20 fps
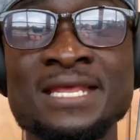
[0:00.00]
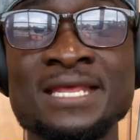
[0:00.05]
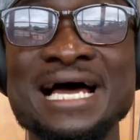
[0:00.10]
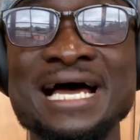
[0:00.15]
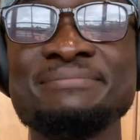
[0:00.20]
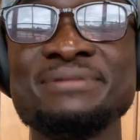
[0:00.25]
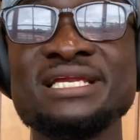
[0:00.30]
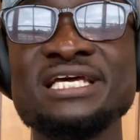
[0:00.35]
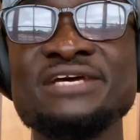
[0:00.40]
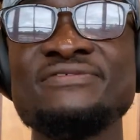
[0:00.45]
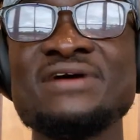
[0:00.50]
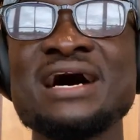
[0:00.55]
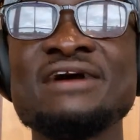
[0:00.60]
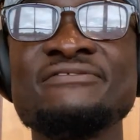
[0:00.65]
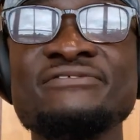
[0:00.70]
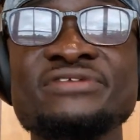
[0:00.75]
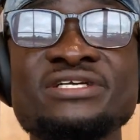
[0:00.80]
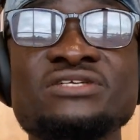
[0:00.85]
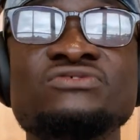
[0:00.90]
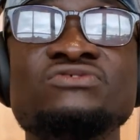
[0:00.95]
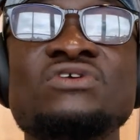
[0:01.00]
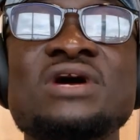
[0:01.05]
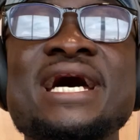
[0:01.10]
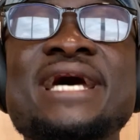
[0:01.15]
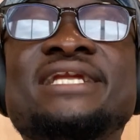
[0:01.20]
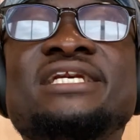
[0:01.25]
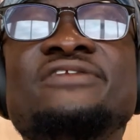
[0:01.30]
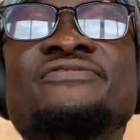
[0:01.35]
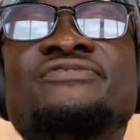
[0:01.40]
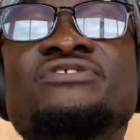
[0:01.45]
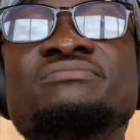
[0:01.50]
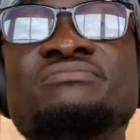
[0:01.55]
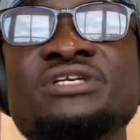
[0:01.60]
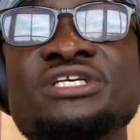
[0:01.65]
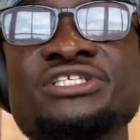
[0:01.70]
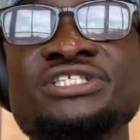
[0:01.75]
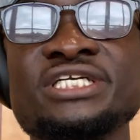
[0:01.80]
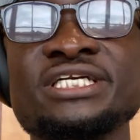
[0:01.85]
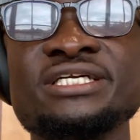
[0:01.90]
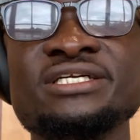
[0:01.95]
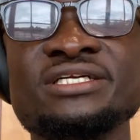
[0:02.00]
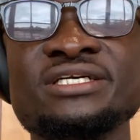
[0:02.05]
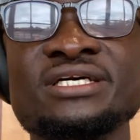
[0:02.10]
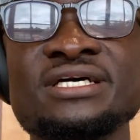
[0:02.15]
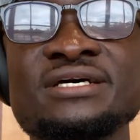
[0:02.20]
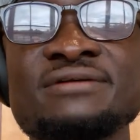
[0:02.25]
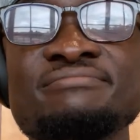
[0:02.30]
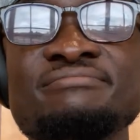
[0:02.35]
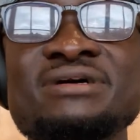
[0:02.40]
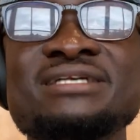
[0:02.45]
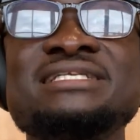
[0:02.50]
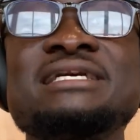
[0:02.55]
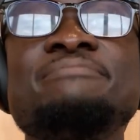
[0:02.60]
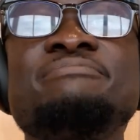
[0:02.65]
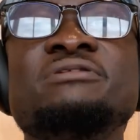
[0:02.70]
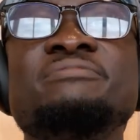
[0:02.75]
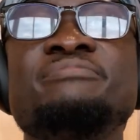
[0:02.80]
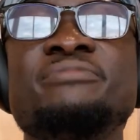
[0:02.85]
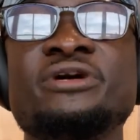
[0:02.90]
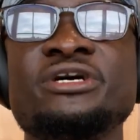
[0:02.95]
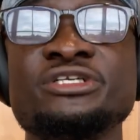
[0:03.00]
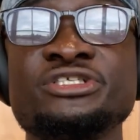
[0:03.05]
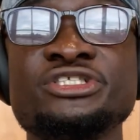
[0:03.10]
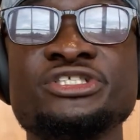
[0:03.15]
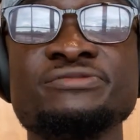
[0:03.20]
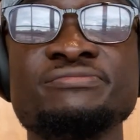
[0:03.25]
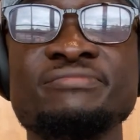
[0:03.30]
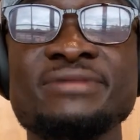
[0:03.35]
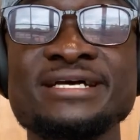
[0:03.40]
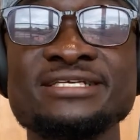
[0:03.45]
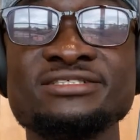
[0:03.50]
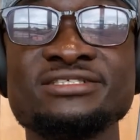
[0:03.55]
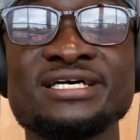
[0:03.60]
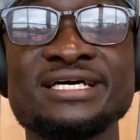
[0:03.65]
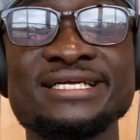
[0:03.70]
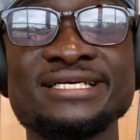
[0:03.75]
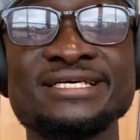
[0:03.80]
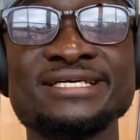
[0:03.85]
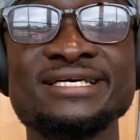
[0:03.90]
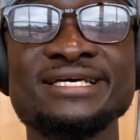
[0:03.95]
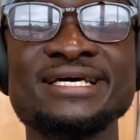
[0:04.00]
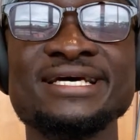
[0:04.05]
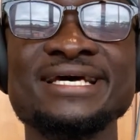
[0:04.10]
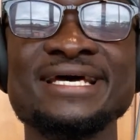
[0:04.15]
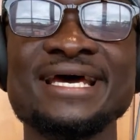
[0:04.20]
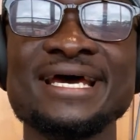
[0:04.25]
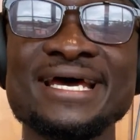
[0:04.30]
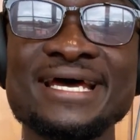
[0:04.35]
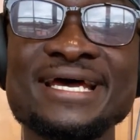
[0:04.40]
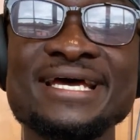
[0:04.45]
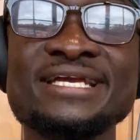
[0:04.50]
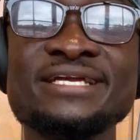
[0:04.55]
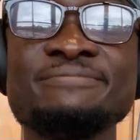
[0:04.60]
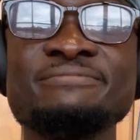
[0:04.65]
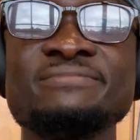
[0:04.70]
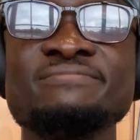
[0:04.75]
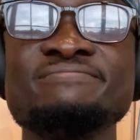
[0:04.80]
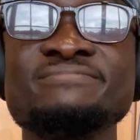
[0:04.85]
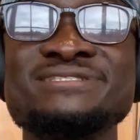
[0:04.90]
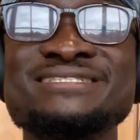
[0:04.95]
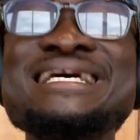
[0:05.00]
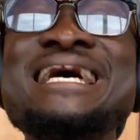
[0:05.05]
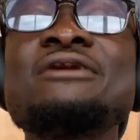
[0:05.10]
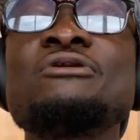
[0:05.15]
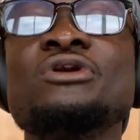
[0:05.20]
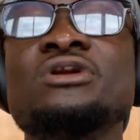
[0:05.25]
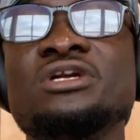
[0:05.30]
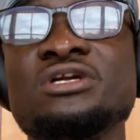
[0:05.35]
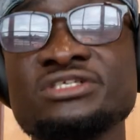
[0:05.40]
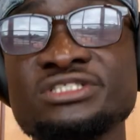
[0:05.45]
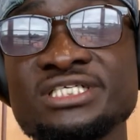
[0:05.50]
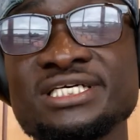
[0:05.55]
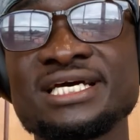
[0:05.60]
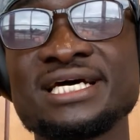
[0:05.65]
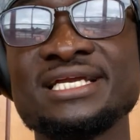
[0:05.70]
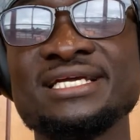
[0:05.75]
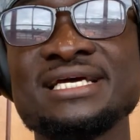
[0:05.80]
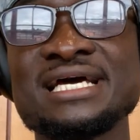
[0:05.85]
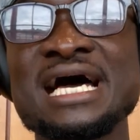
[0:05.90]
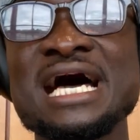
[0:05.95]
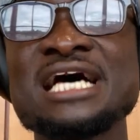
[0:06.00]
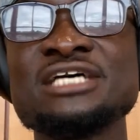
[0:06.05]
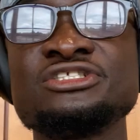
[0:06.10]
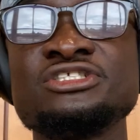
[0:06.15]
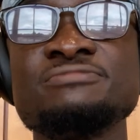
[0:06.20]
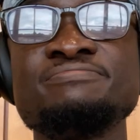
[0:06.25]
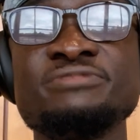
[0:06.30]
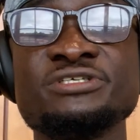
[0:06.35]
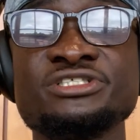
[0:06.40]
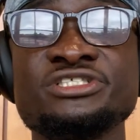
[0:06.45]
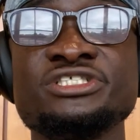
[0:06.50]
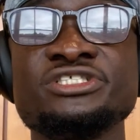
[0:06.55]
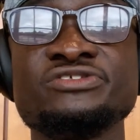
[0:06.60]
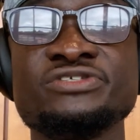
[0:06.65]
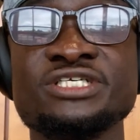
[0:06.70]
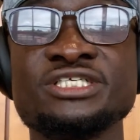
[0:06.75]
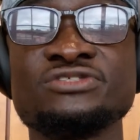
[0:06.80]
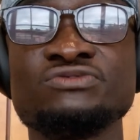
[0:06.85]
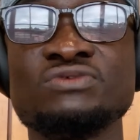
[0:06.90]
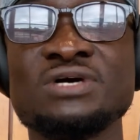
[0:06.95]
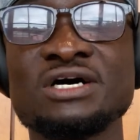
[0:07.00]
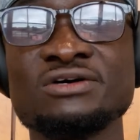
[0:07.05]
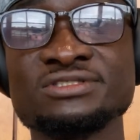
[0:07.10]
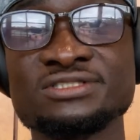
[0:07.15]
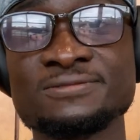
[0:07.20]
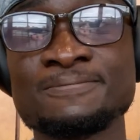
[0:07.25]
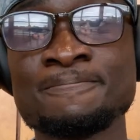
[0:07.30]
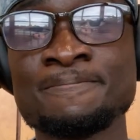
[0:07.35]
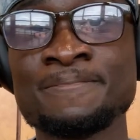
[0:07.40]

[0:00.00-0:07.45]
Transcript: I believe having the right information better prepares you mentally and psychologically as you pursue this route.